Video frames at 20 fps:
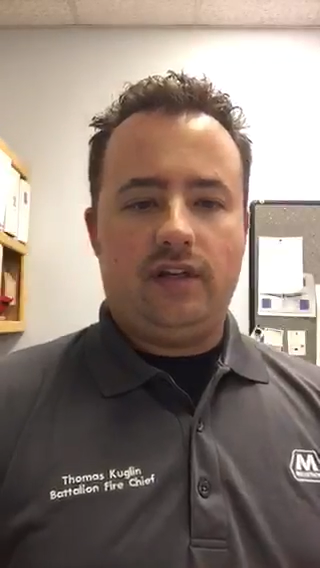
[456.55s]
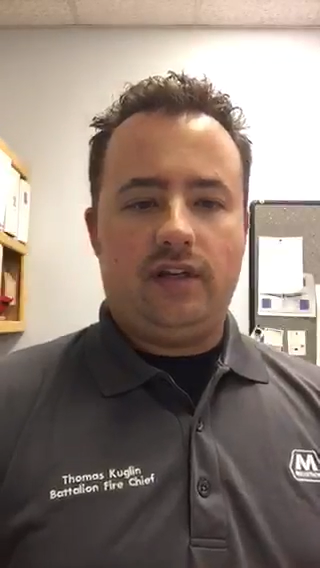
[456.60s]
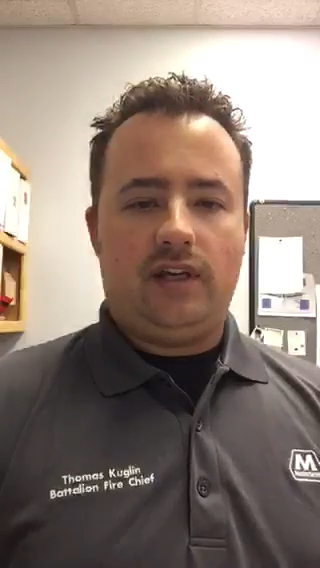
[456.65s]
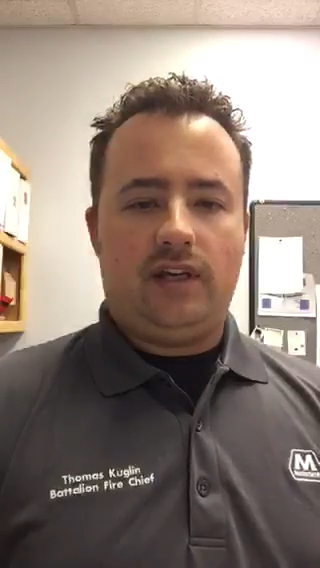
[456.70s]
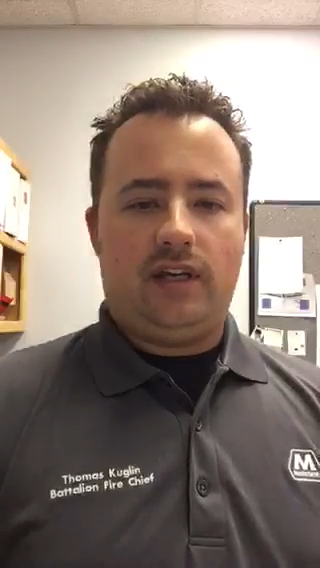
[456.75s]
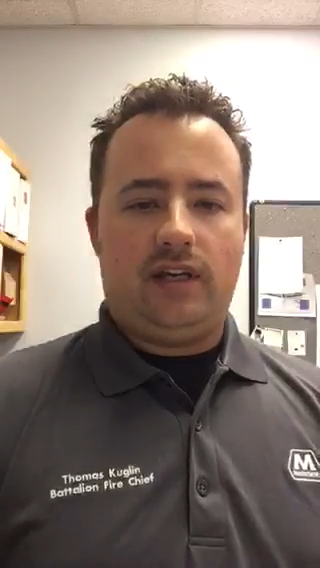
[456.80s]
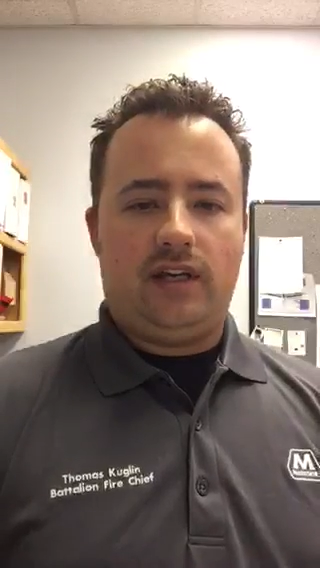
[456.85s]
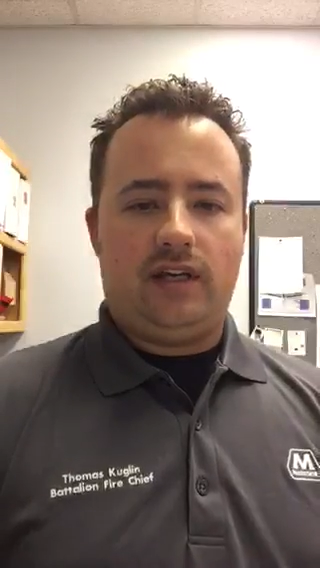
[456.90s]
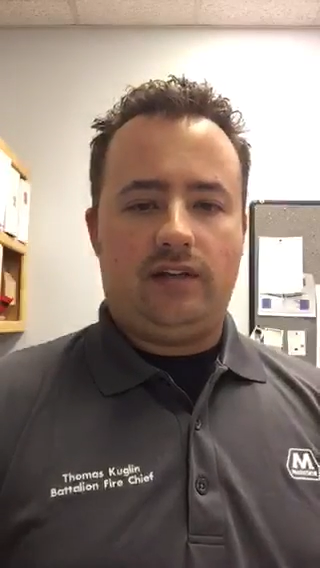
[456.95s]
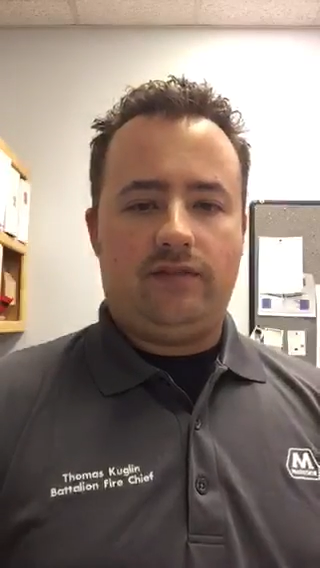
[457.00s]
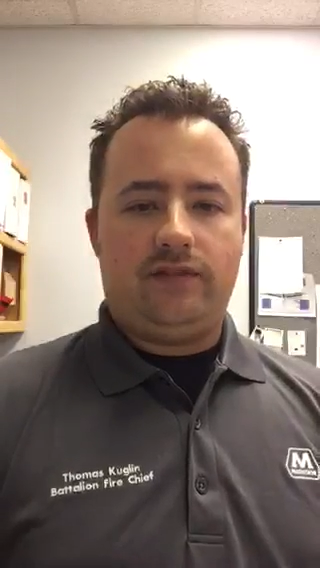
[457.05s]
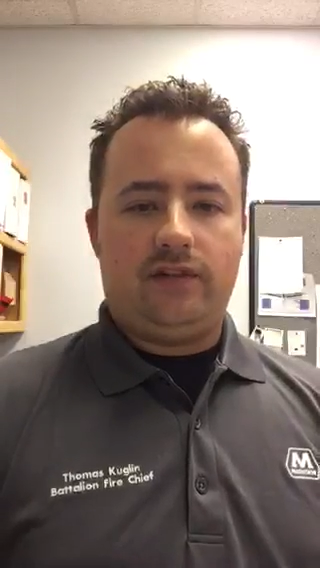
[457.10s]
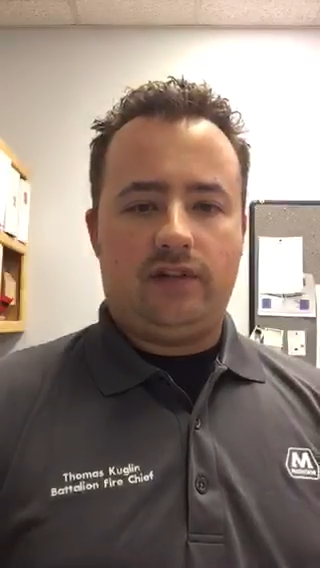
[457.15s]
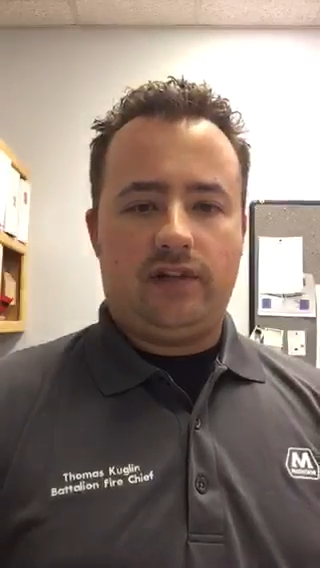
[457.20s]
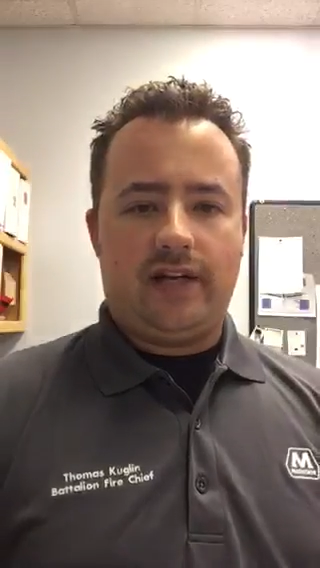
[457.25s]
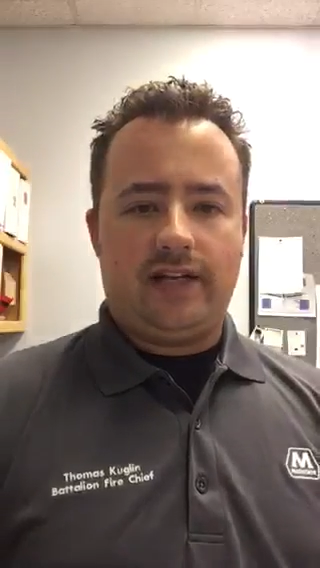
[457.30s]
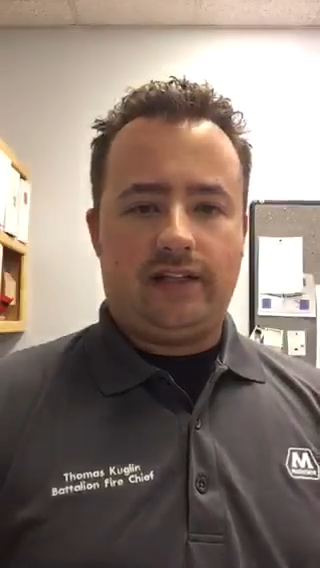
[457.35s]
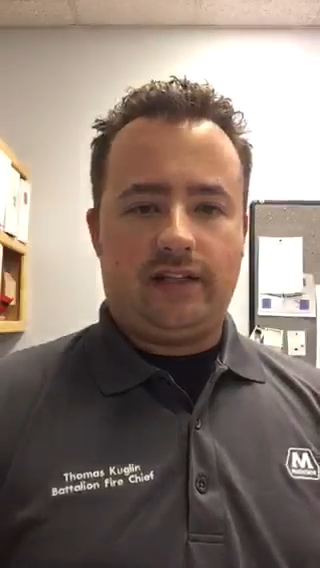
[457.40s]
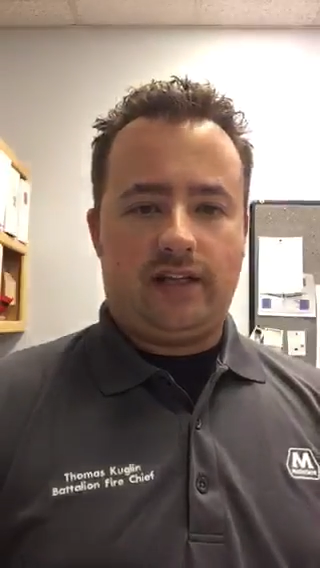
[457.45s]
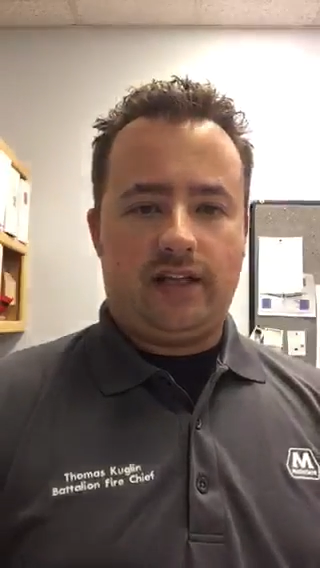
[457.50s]
And if you'd
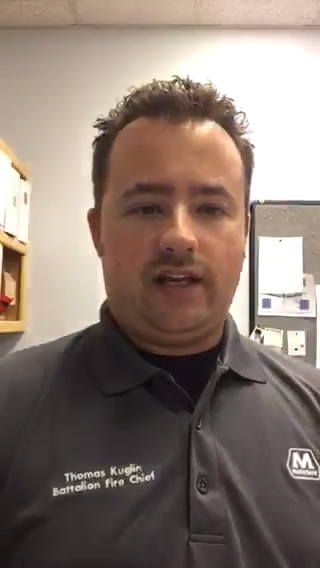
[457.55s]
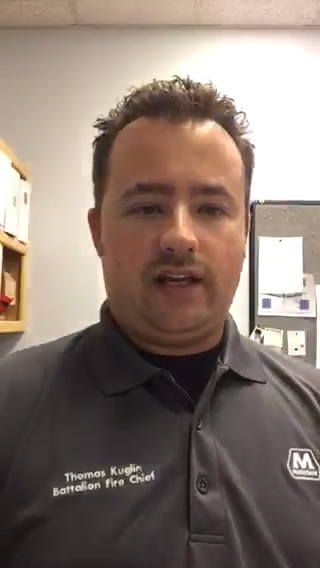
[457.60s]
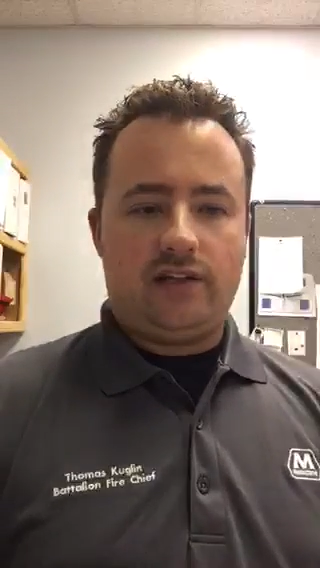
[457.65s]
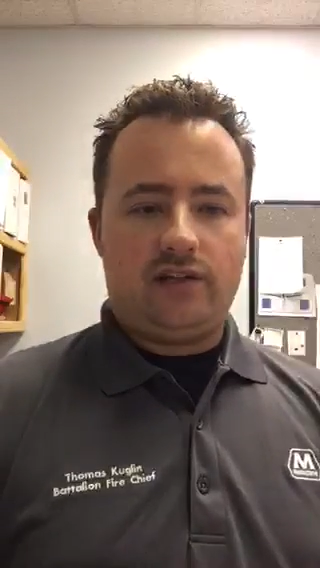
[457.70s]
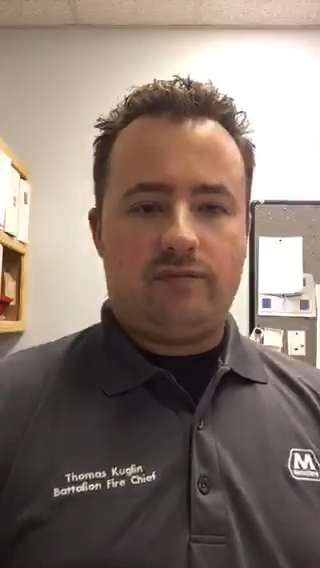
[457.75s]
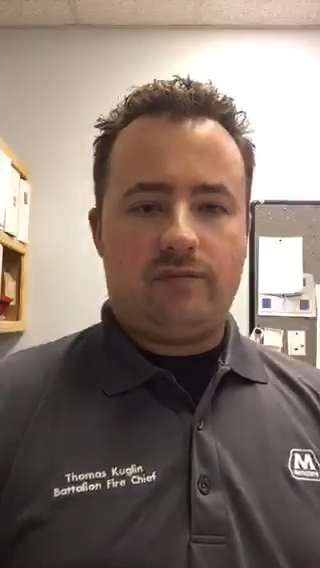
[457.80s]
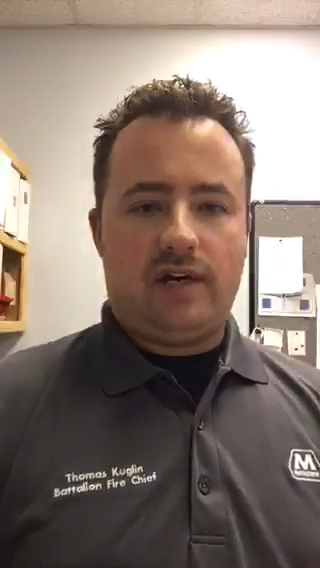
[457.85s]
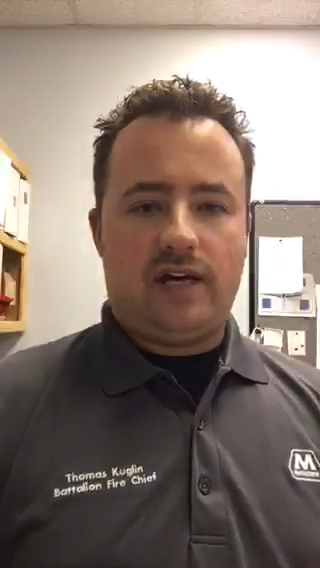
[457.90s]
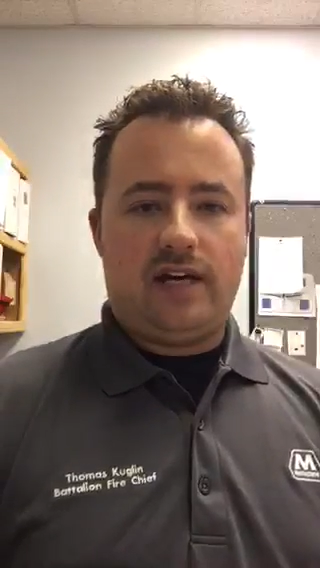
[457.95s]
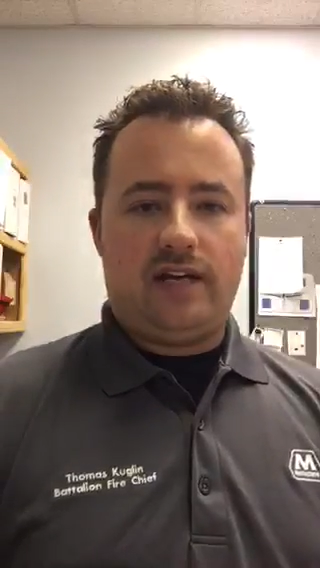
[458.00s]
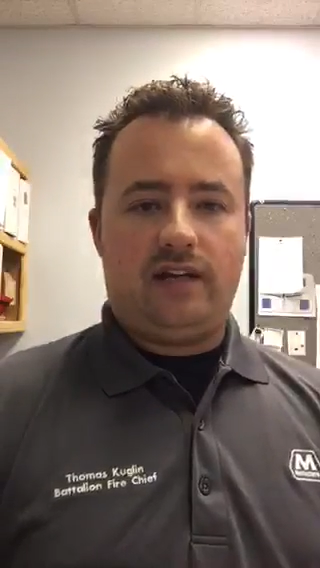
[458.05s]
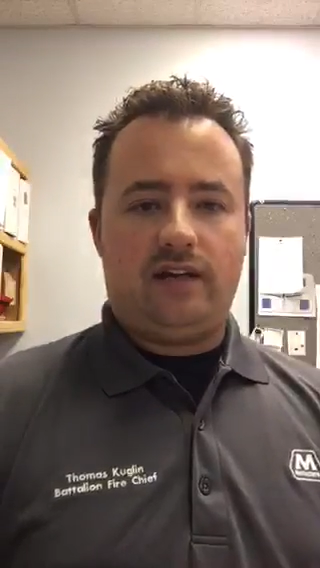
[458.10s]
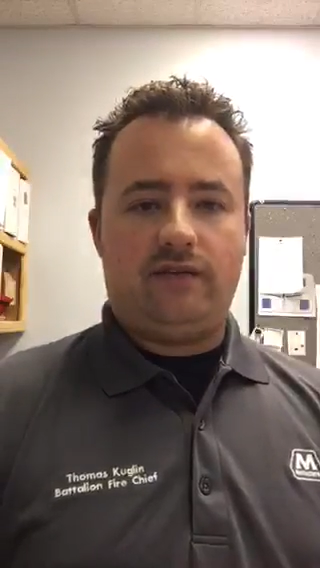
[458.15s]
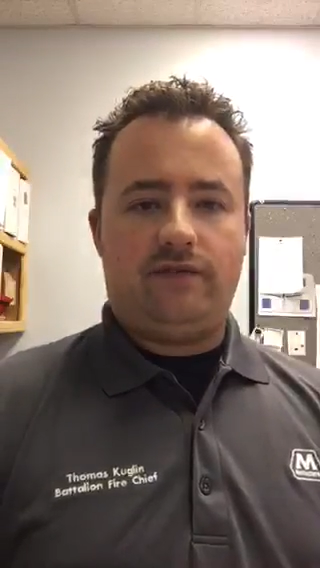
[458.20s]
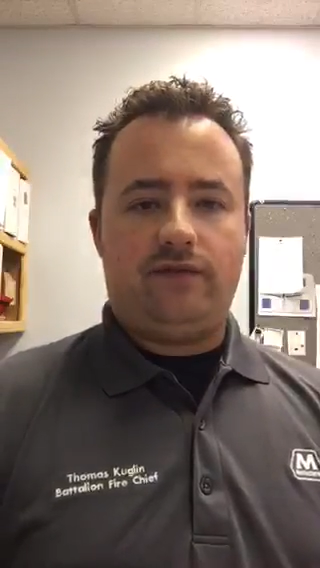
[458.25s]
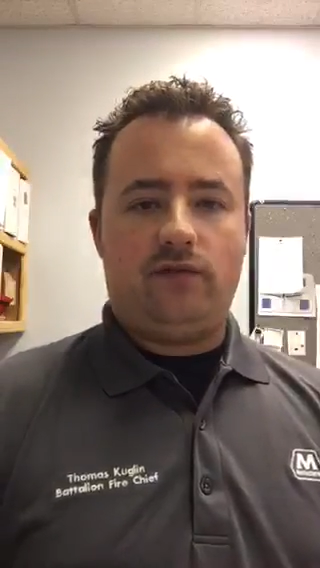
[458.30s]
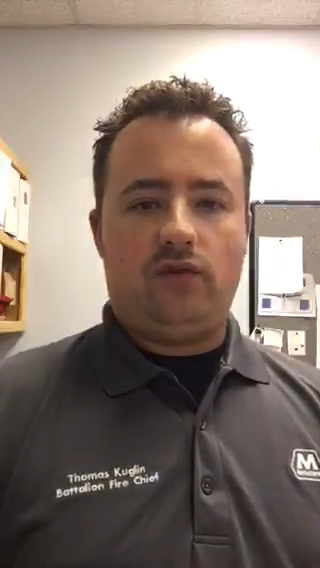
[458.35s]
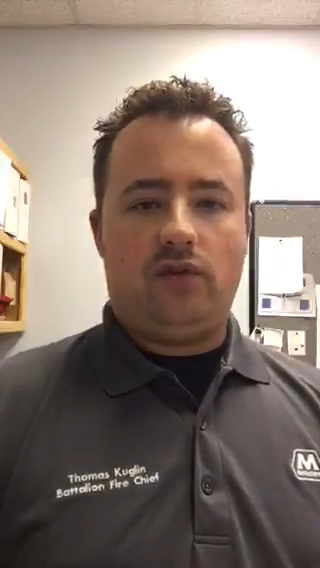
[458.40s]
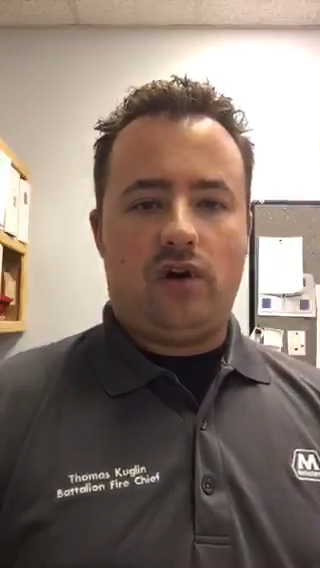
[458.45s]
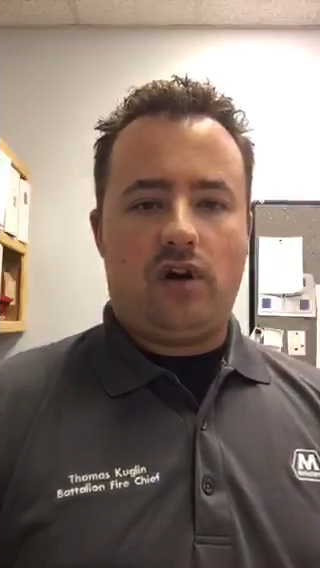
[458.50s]
like to catch my
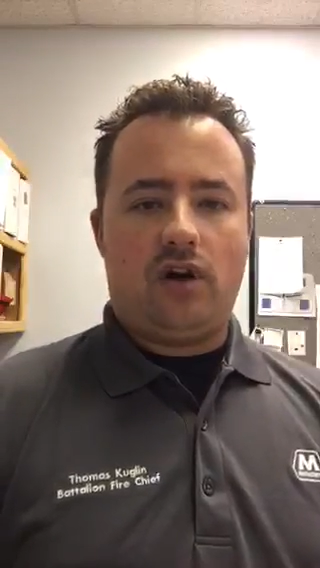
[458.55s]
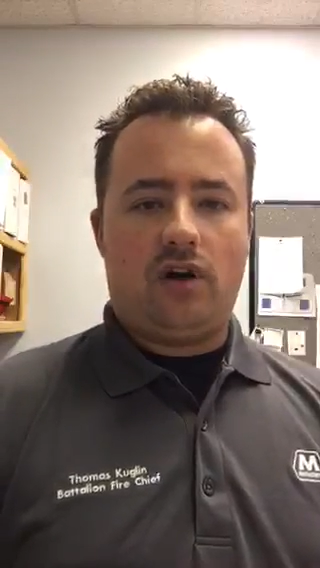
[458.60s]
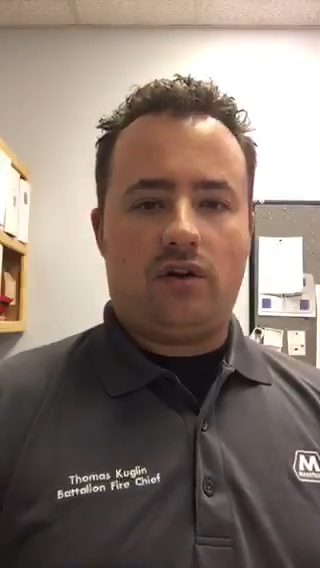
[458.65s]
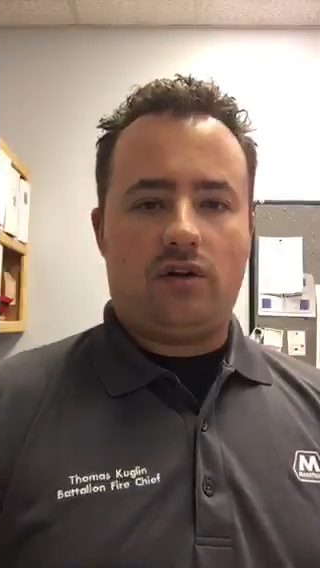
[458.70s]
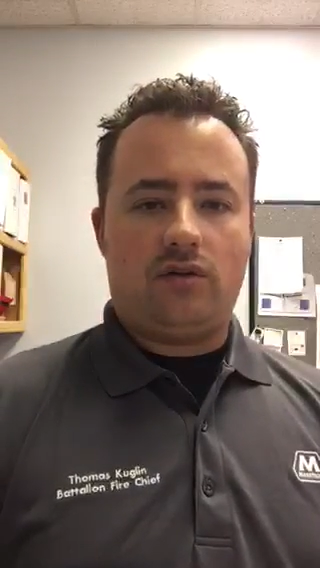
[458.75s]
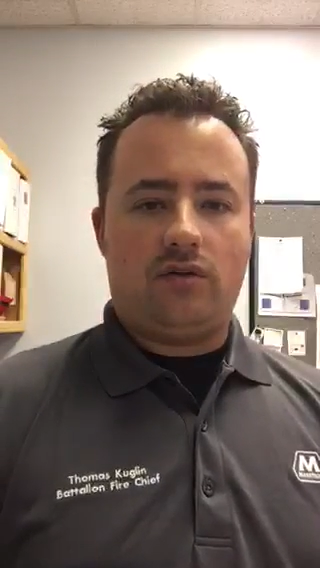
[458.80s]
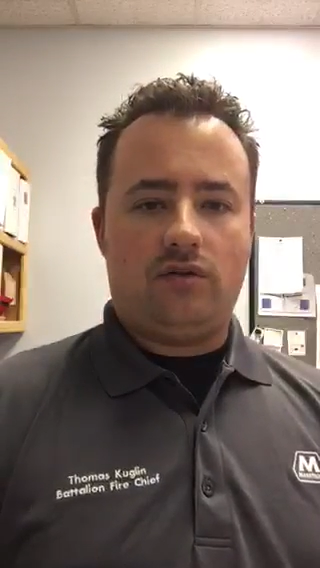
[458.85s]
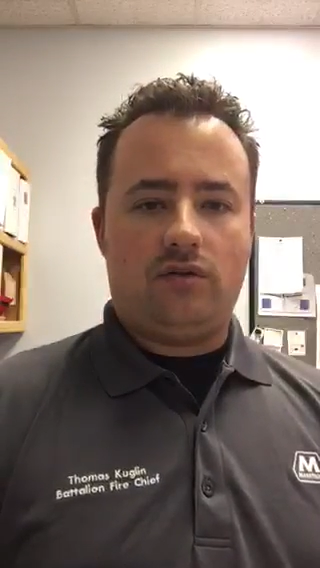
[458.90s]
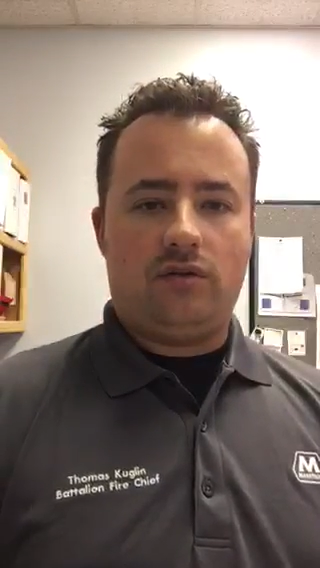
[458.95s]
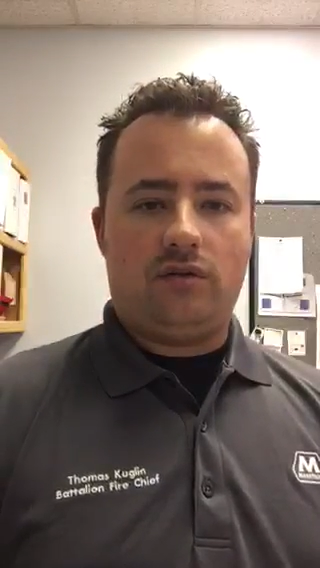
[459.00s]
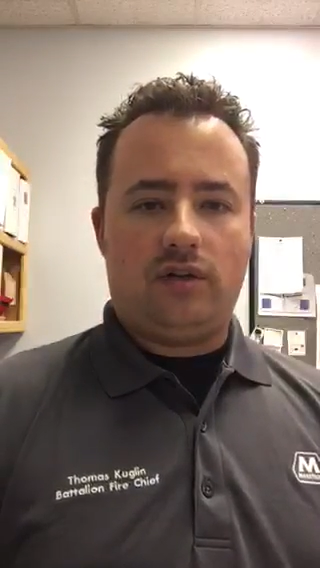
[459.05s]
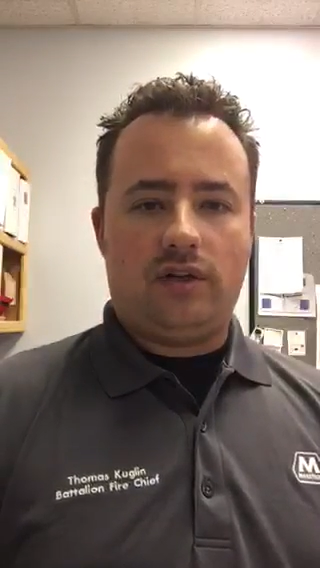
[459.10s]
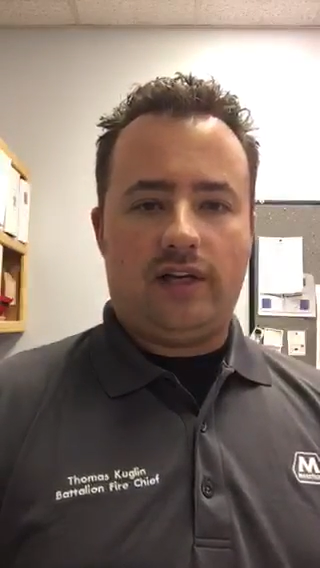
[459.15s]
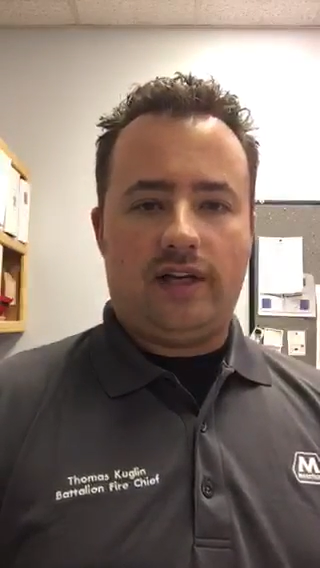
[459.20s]
full article